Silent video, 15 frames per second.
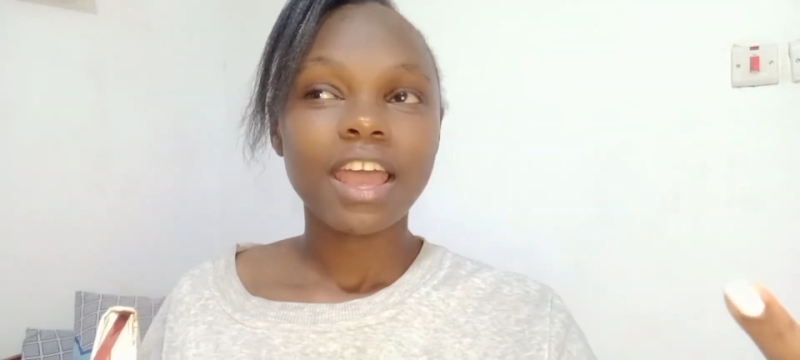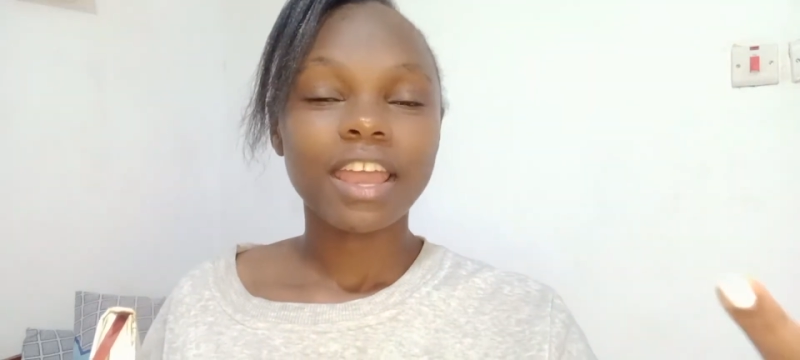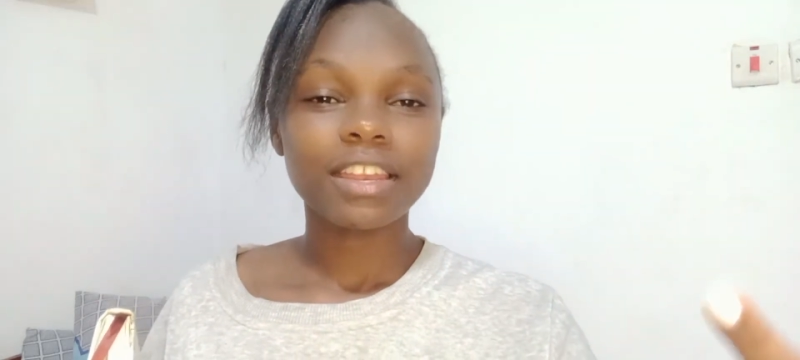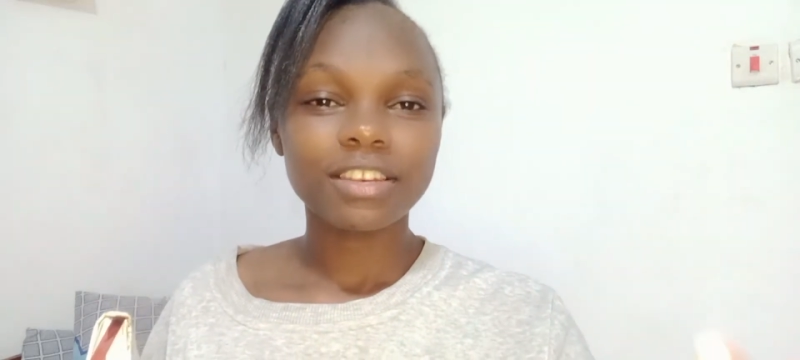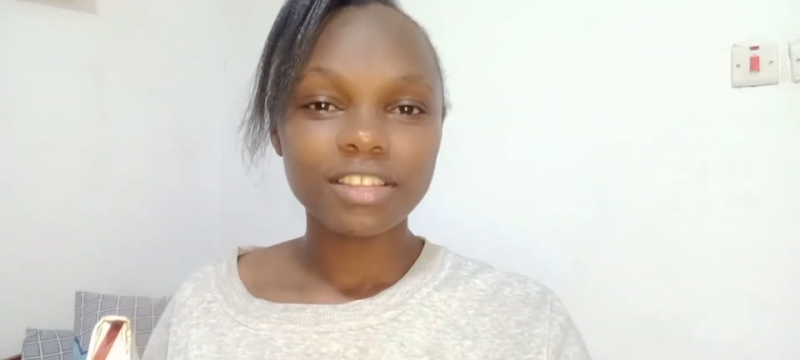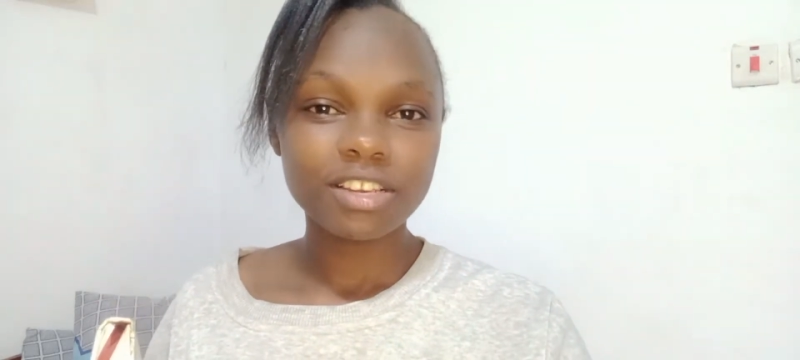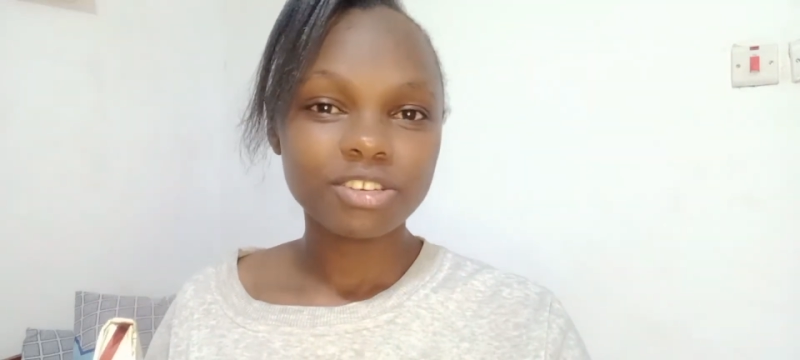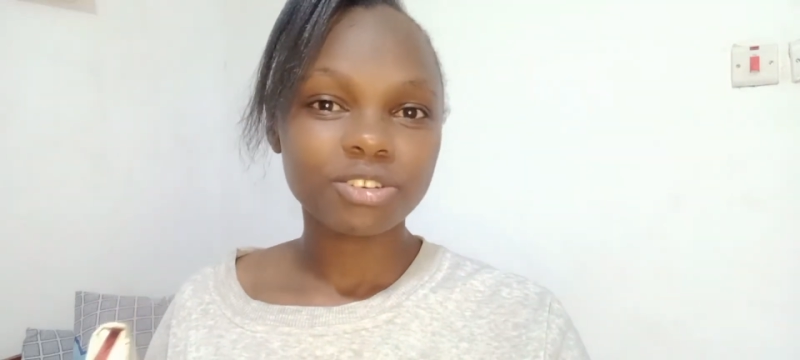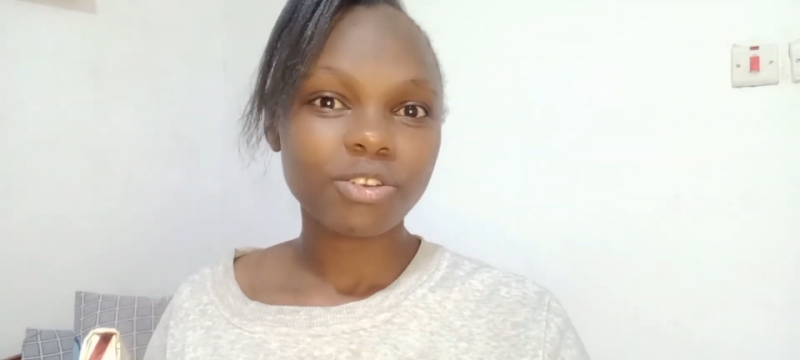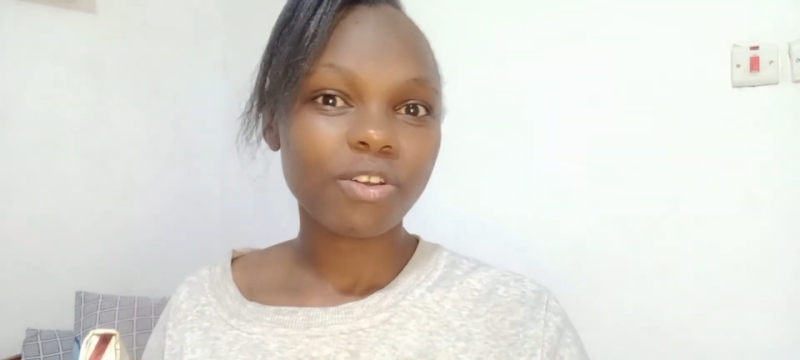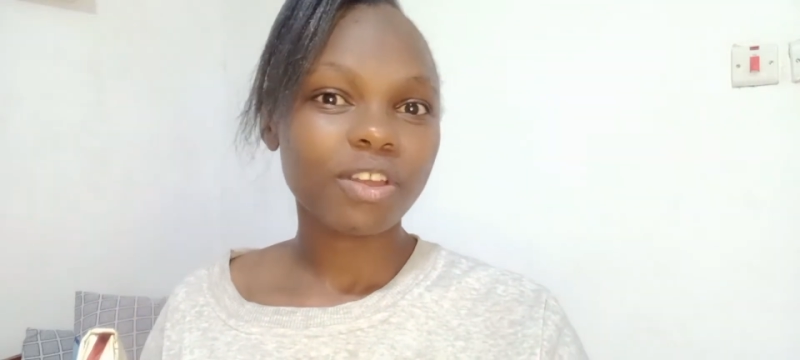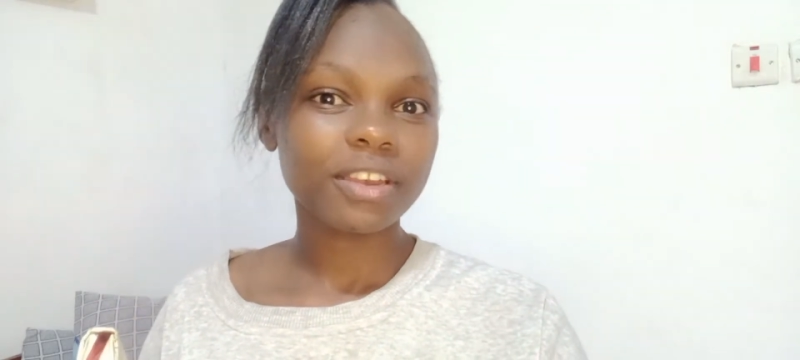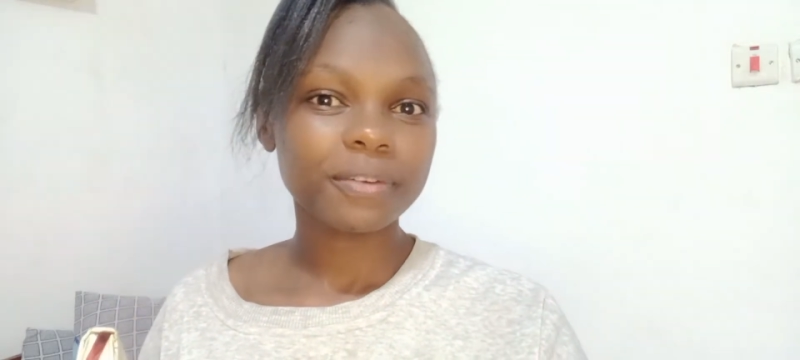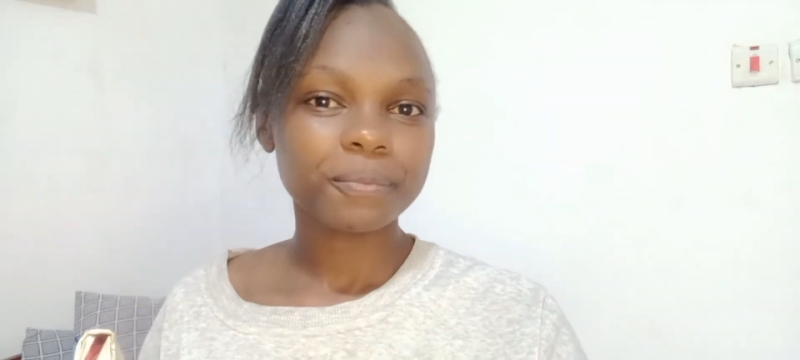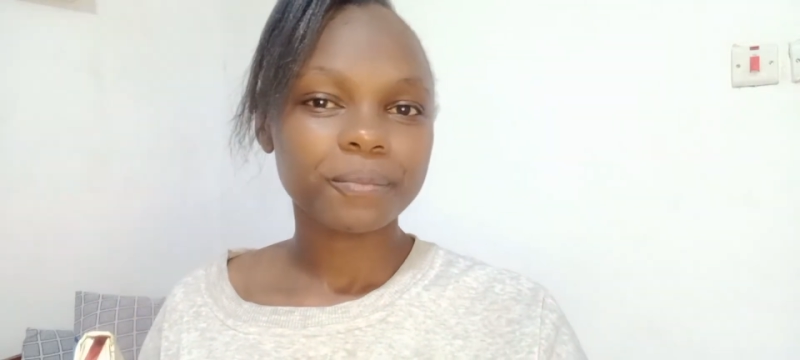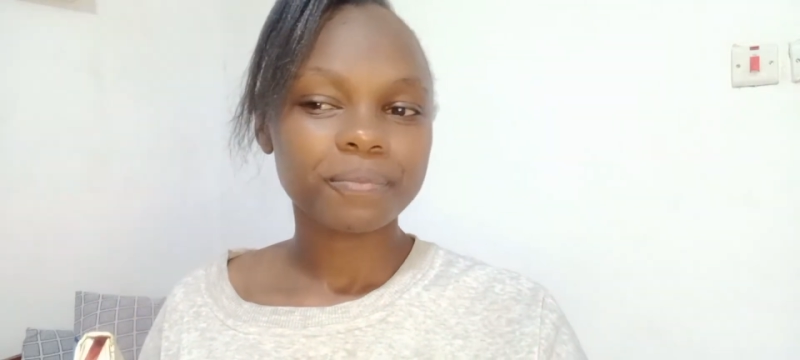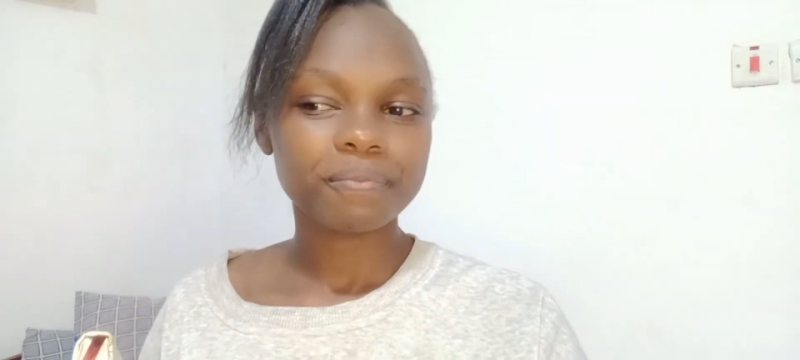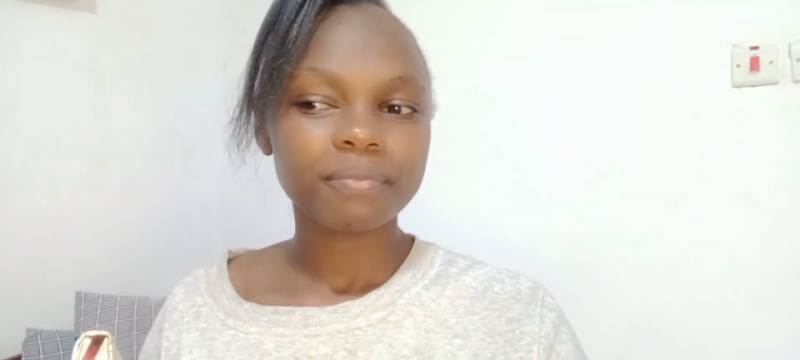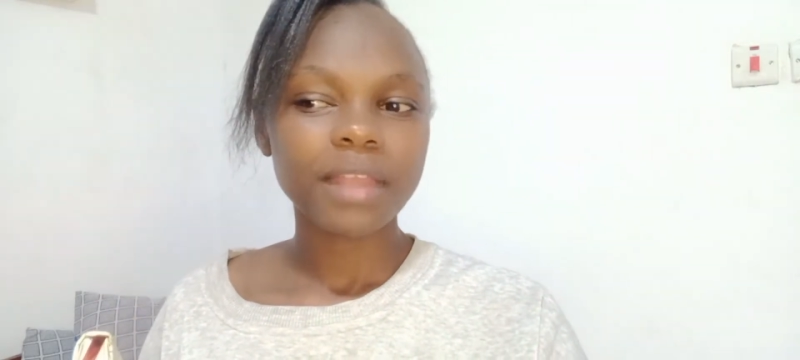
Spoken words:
edition,